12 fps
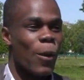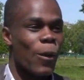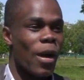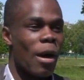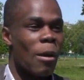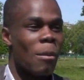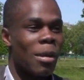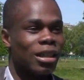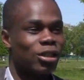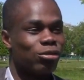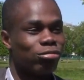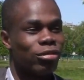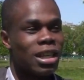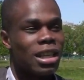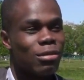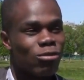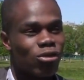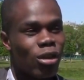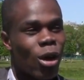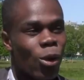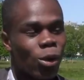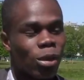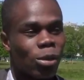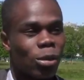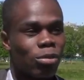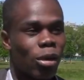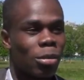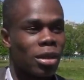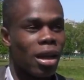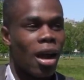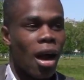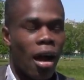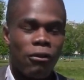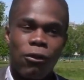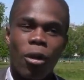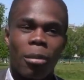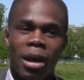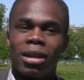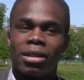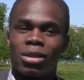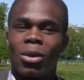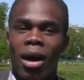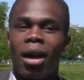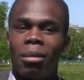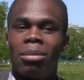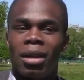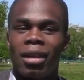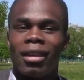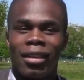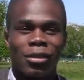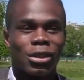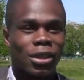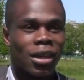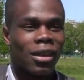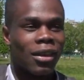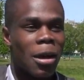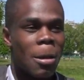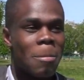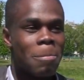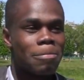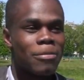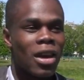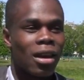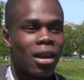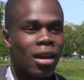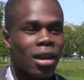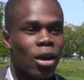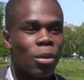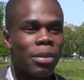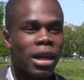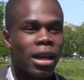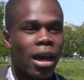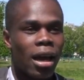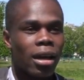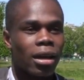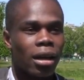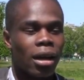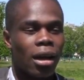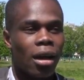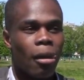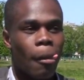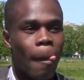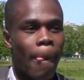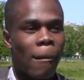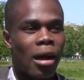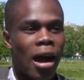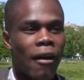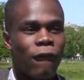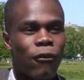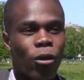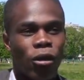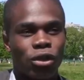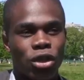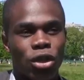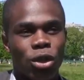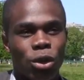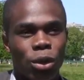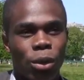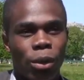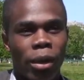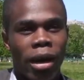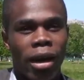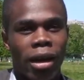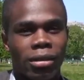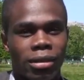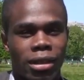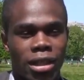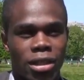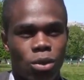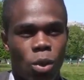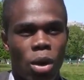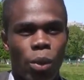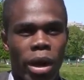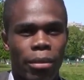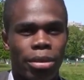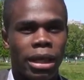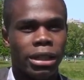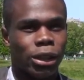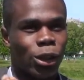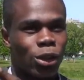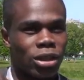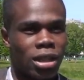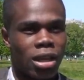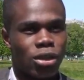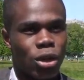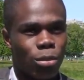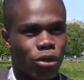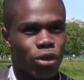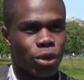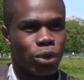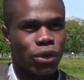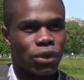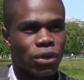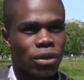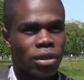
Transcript: Well, my dream role will probably... I thought about this quite a bit. So it will be like... I've thought of two, where there's one where I'm playing alongside Tom Cruise.